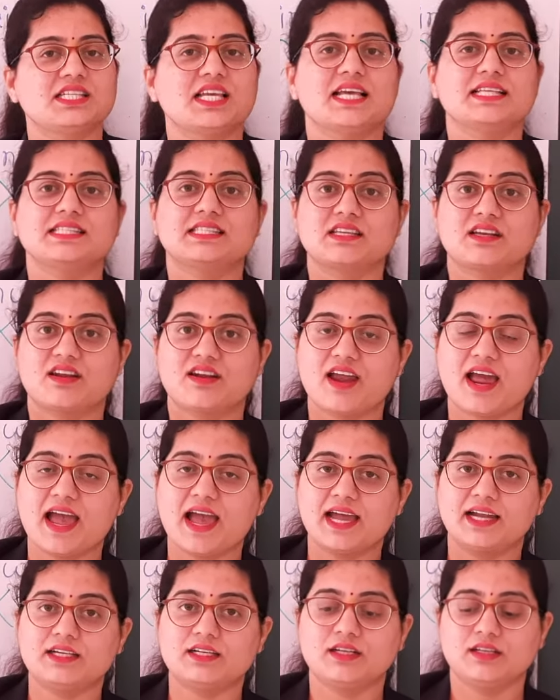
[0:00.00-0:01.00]
as
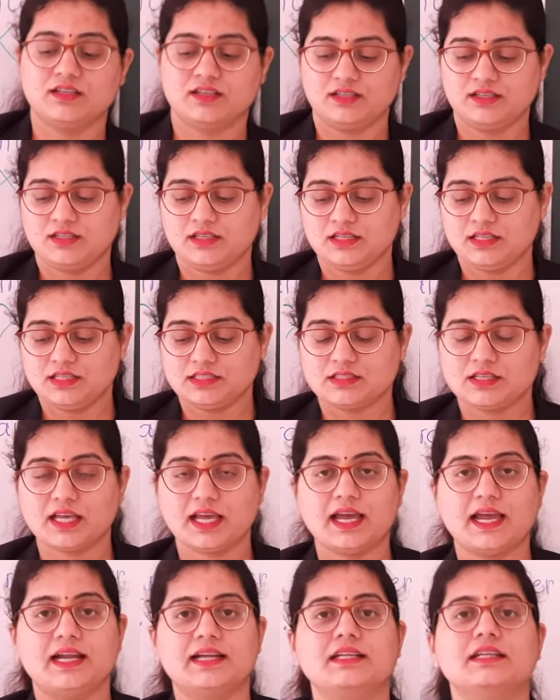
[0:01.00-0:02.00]
rat,
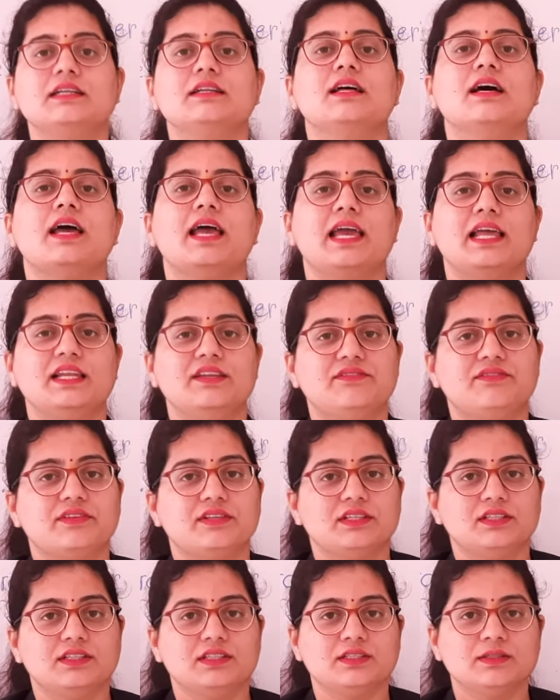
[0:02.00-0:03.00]
and
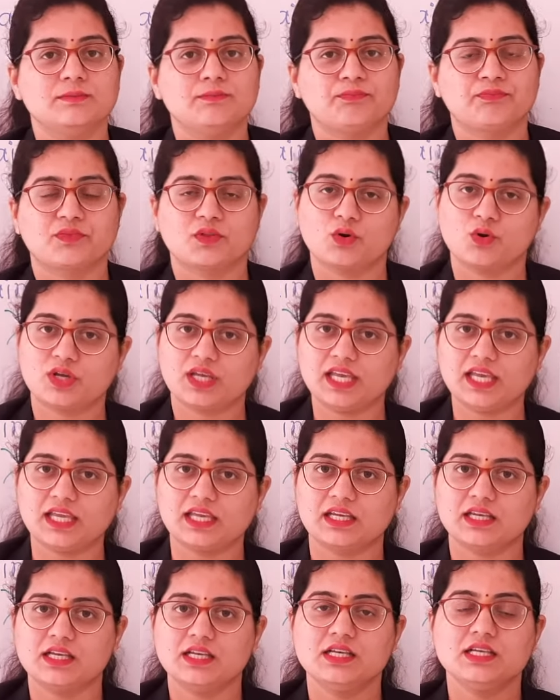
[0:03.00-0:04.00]
elephant.
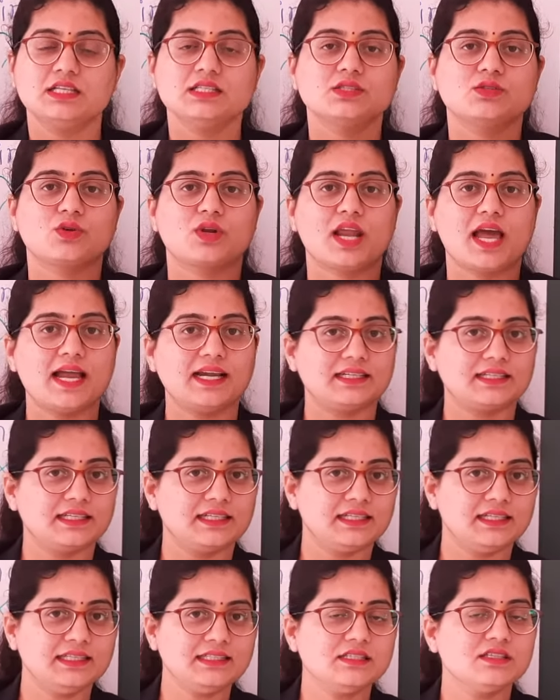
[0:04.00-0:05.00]
Okay, so rat
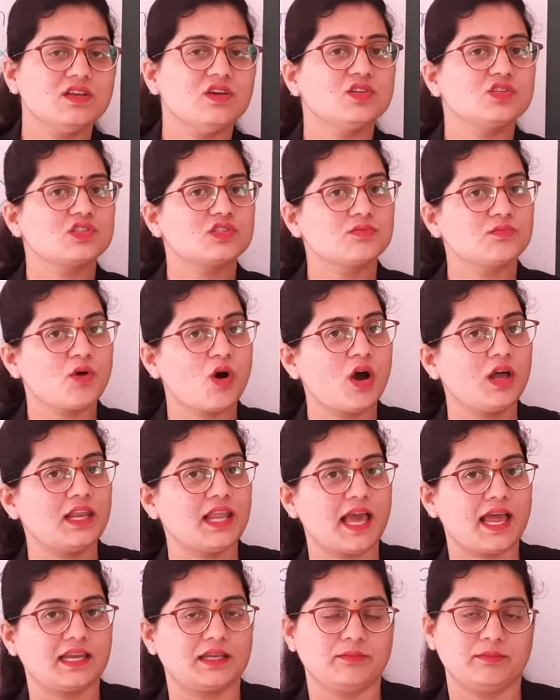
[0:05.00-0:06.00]
is small
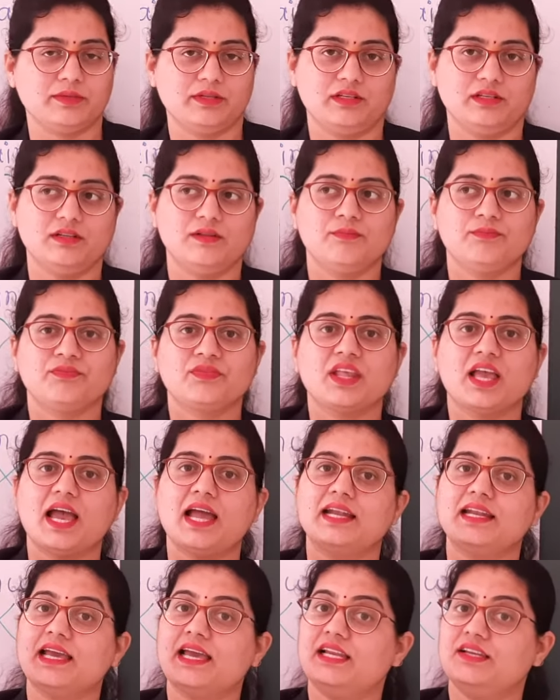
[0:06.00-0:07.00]
animal
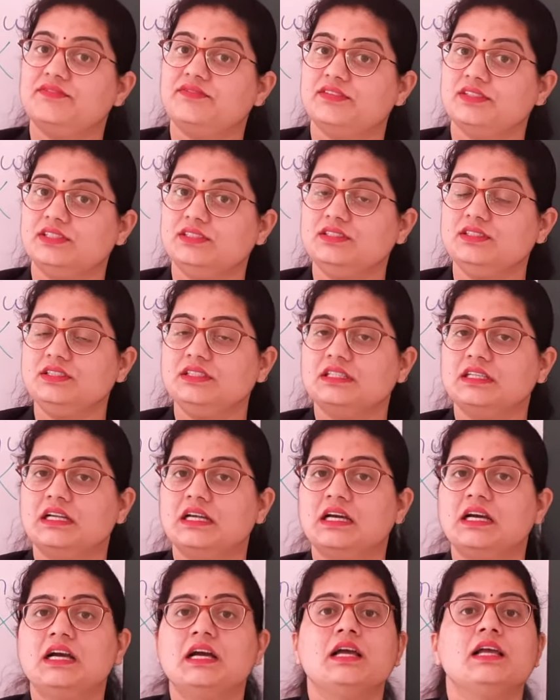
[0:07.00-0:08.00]
and
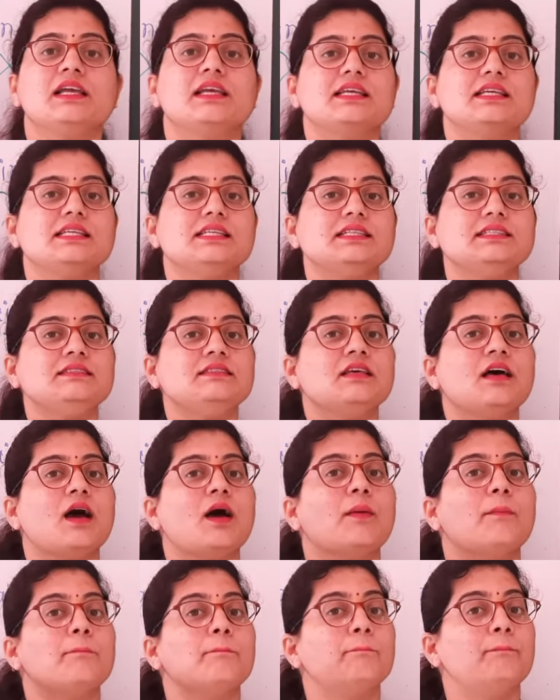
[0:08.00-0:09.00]
elephant
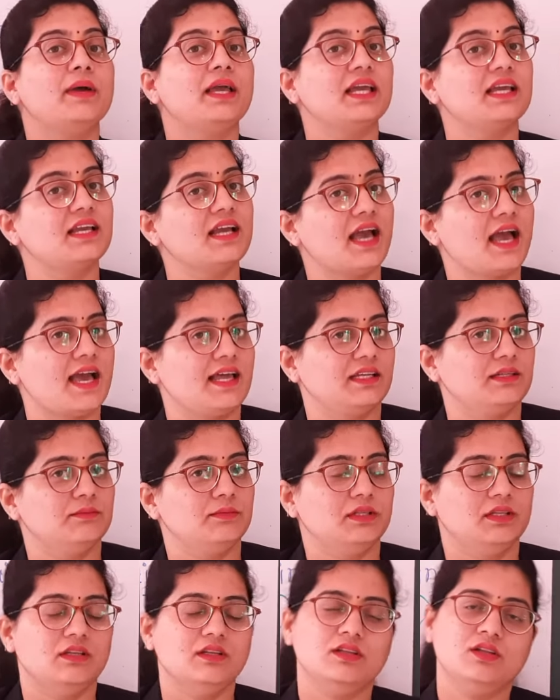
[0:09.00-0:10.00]
is big animal.